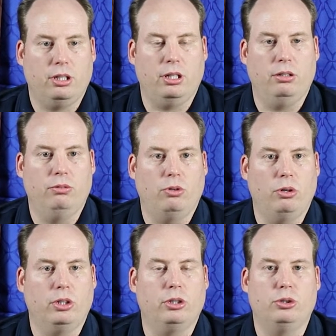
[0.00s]
in
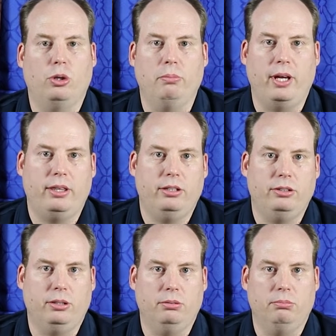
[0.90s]
rodent control
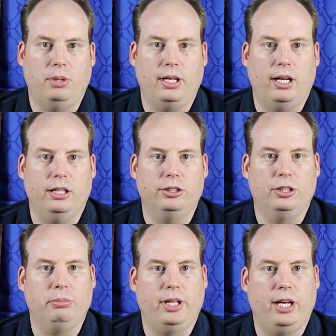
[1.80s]
methods and
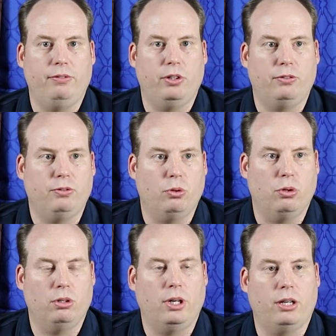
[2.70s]
biology and behavior
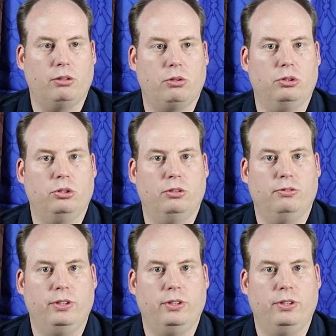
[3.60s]
for agricultural